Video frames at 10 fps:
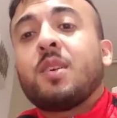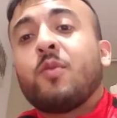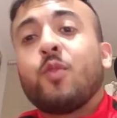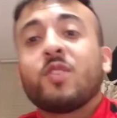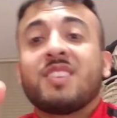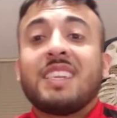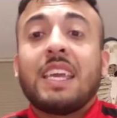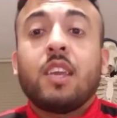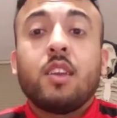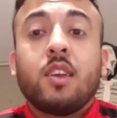up for
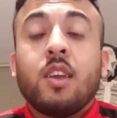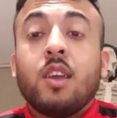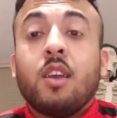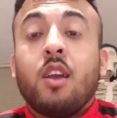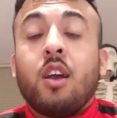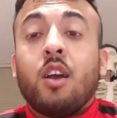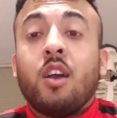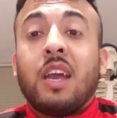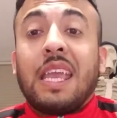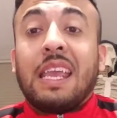today,
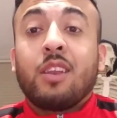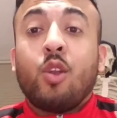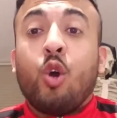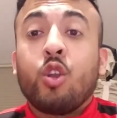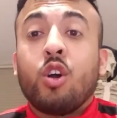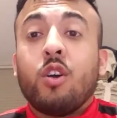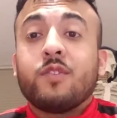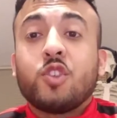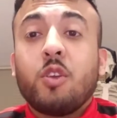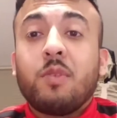in honor of
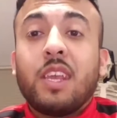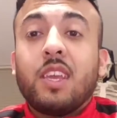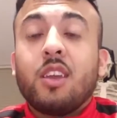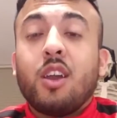Germany